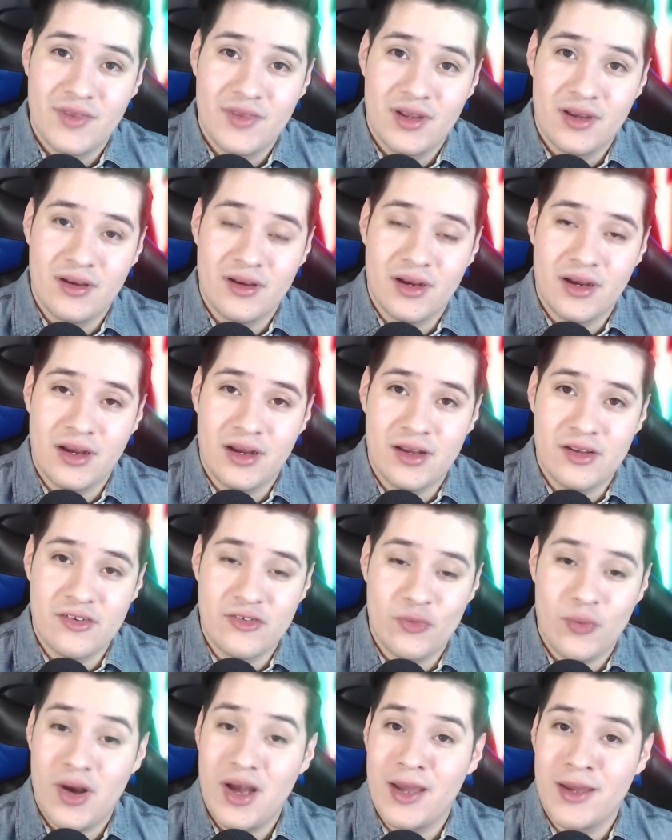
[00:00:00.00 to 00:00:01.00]

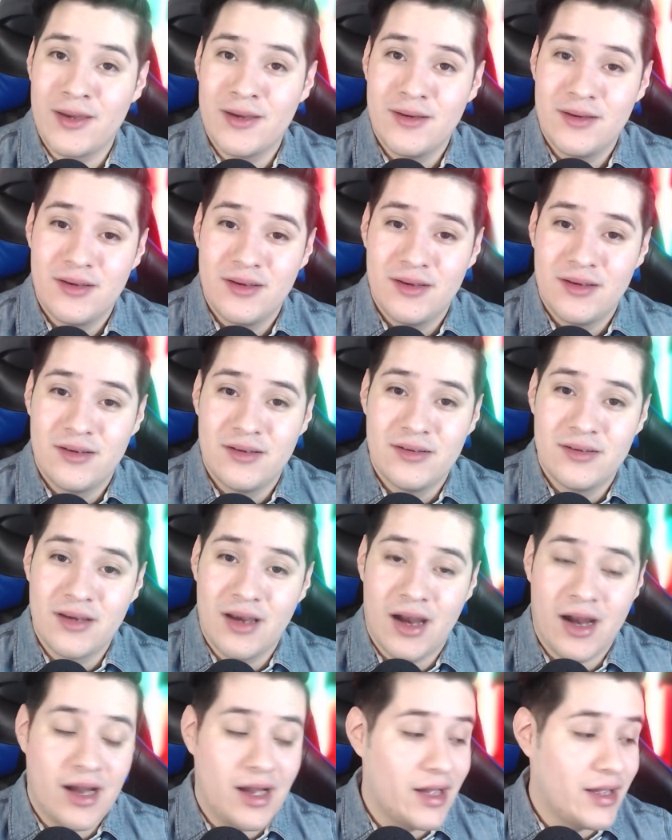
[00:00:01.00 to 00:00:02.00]
Zwei.
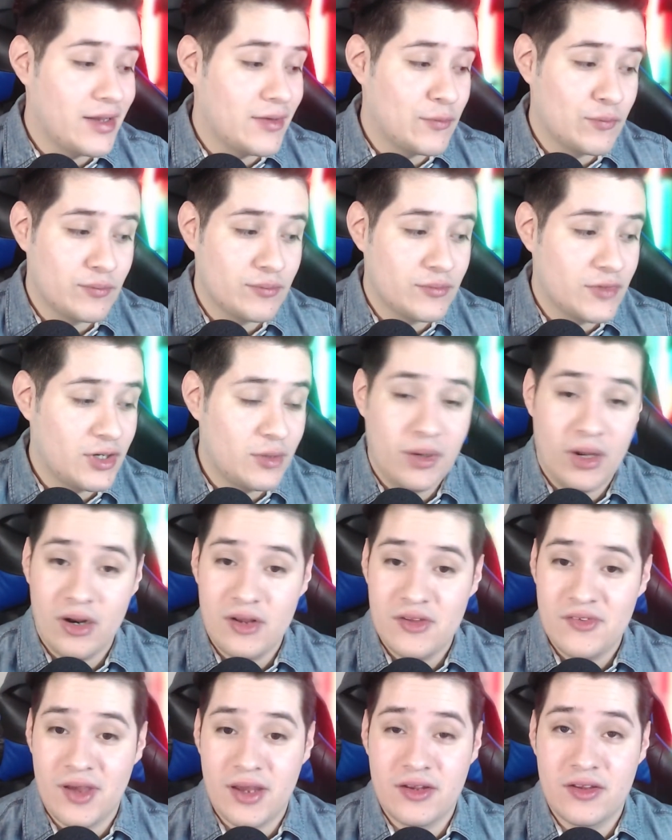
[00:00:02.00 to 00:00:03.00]
I'm gonna be
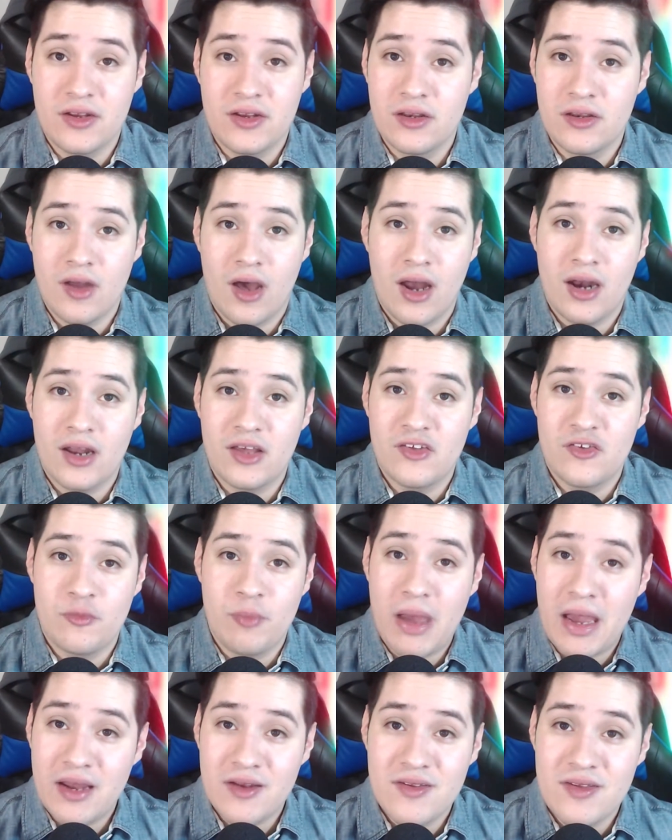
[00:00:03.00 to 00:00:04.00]
honest, I did not
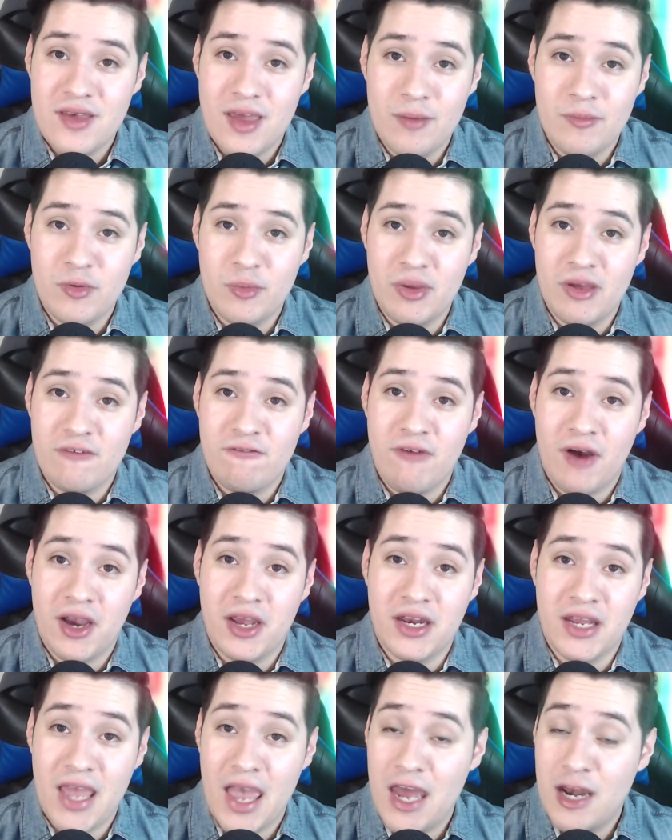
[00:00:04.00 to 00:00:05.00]
expect him to be a fucking
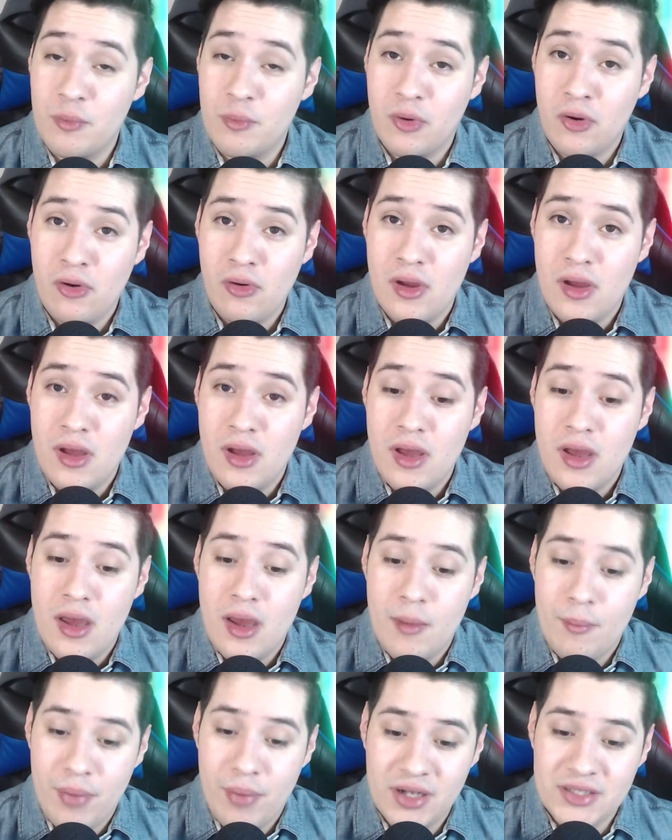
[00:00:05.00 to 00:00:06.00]
cannonball.
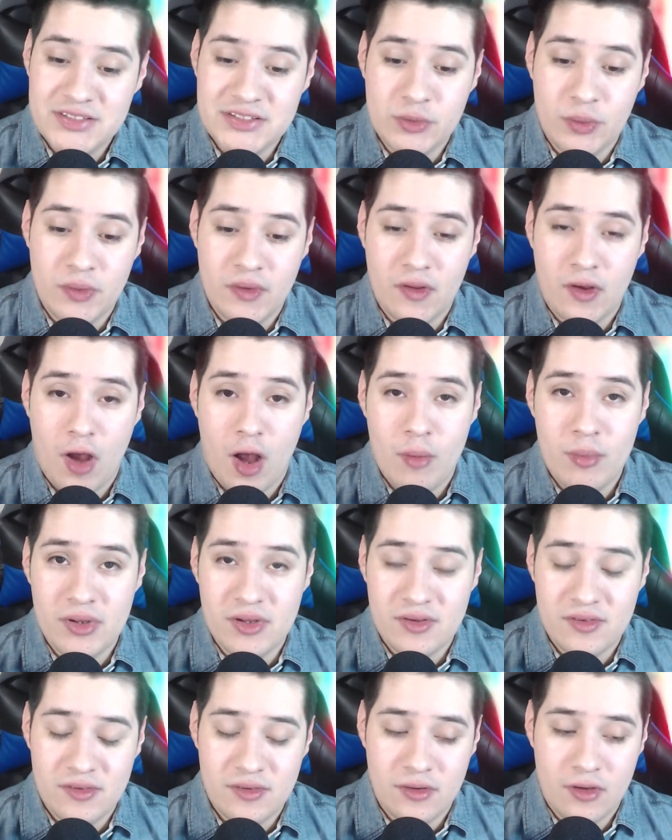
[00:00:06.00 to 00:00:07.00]
But some of
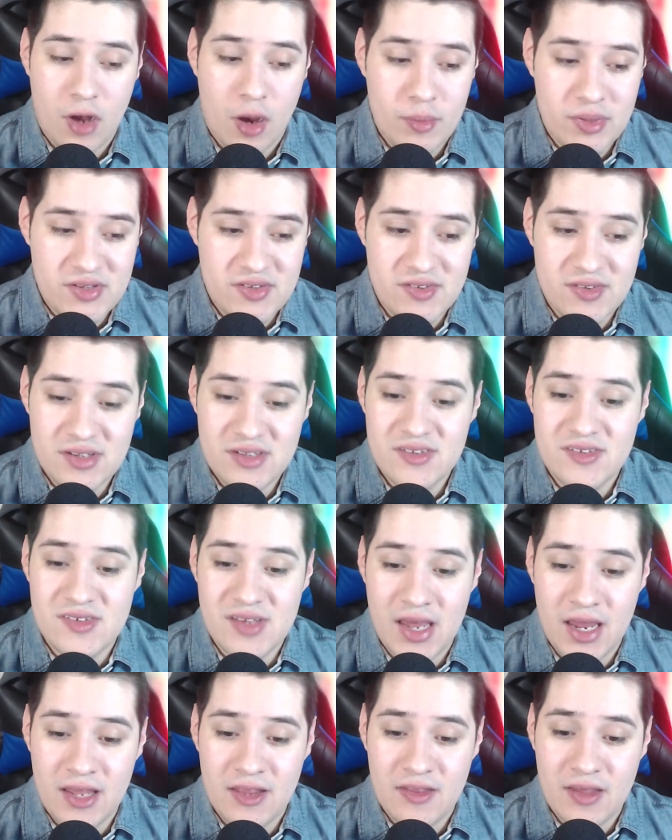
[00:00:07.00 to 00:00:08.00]
the comments did
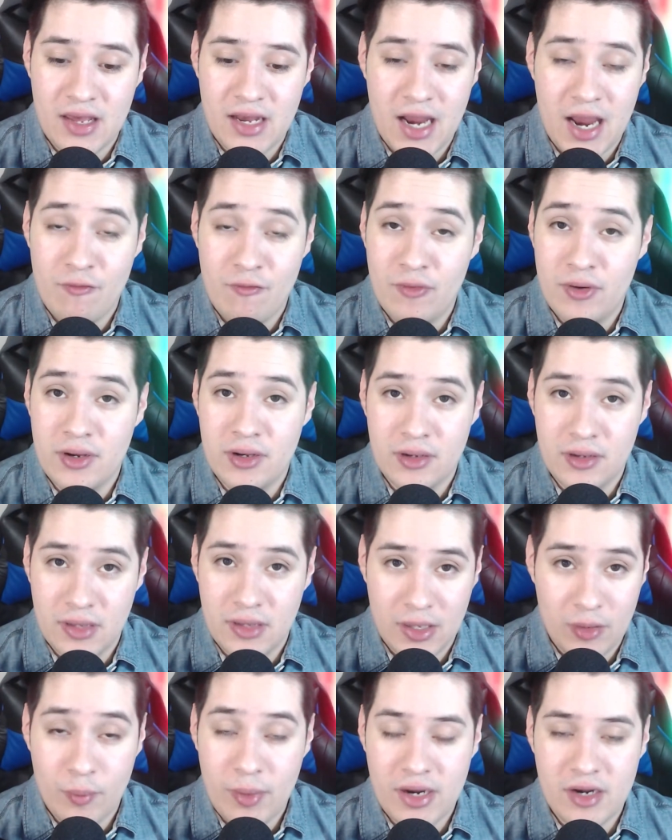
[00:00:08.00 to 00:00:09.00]
say that they
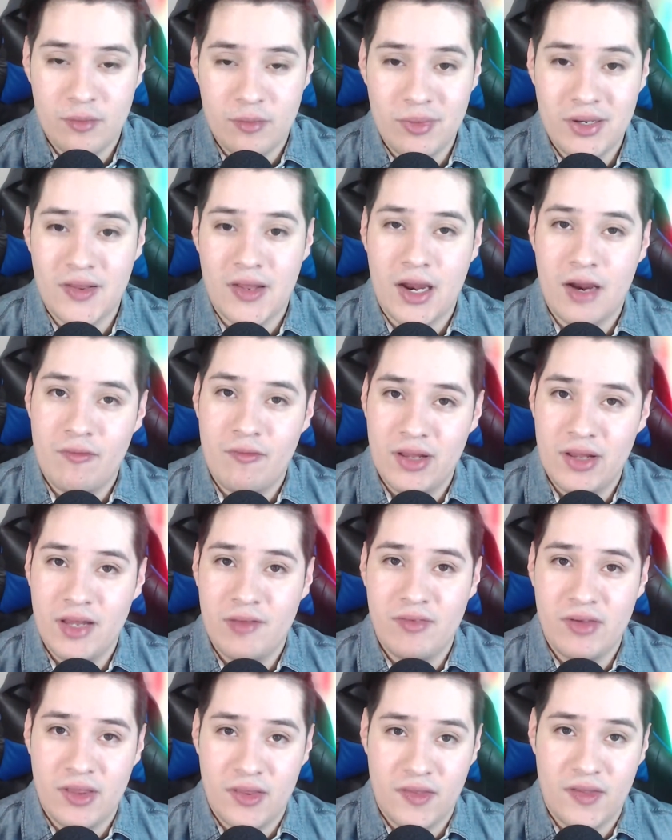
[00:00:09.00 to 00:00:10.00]
reminded me that every
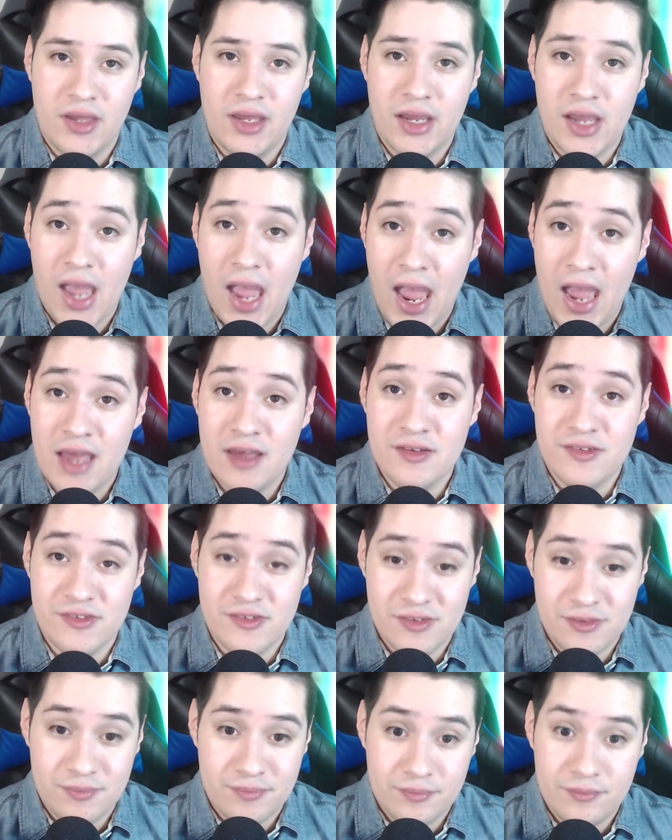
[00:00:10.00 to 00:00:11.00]
living thing has
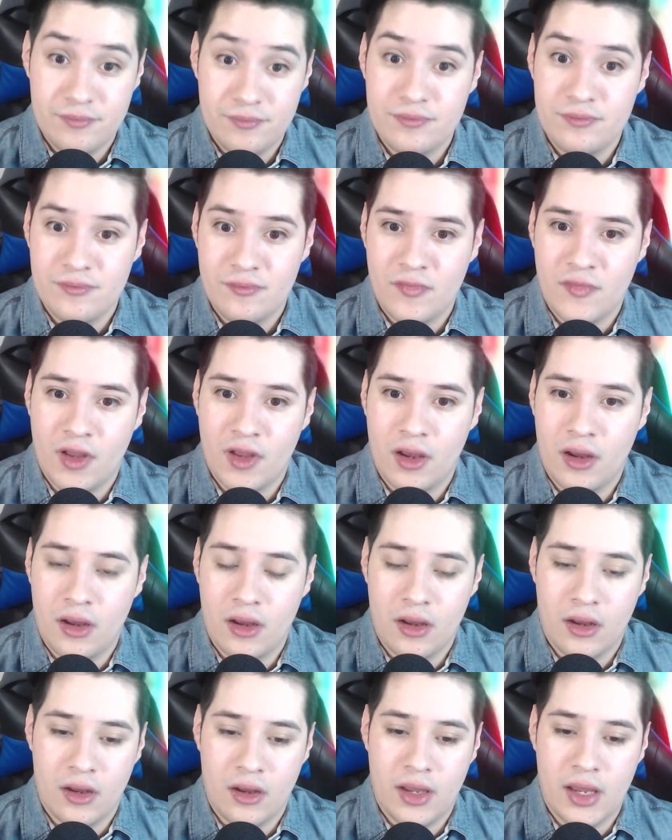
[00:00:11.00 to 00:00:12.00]

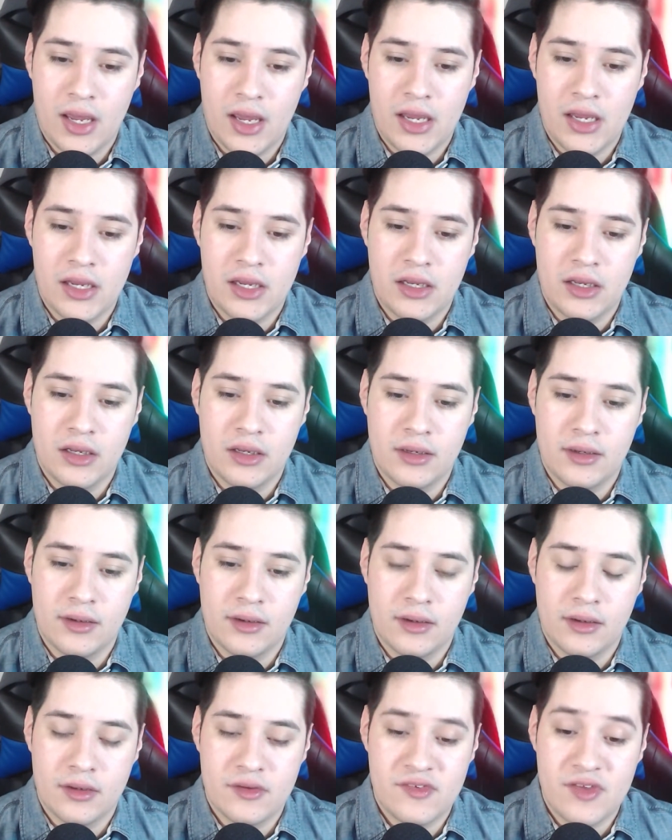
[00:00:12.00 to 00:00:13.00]
a
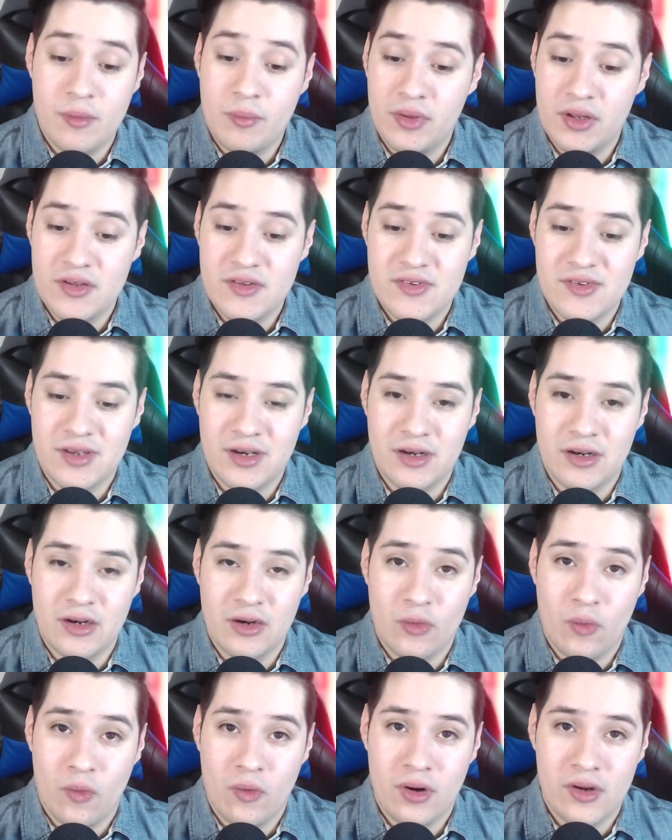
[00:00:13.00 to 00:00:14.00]
semblance and
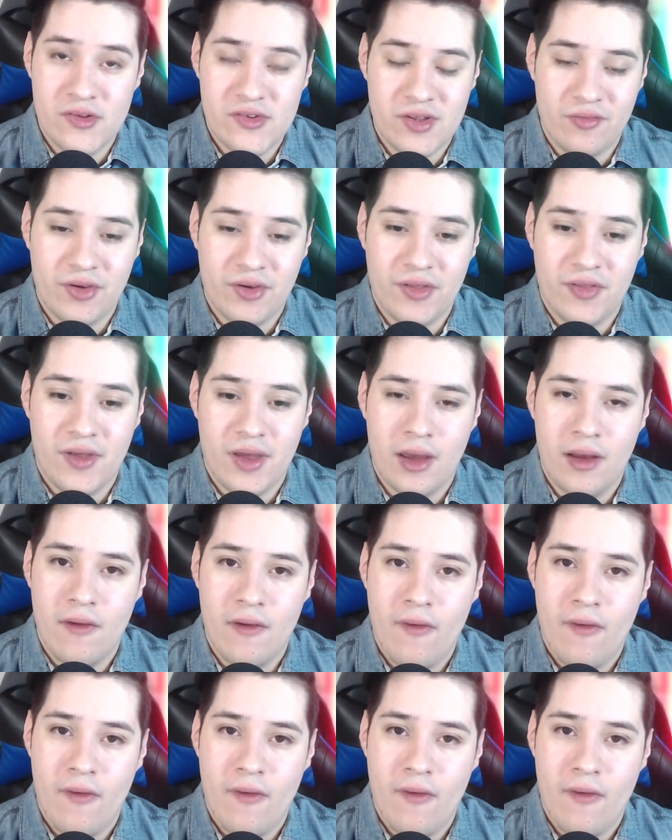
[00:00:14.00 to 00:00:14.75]
aura and stuff like that.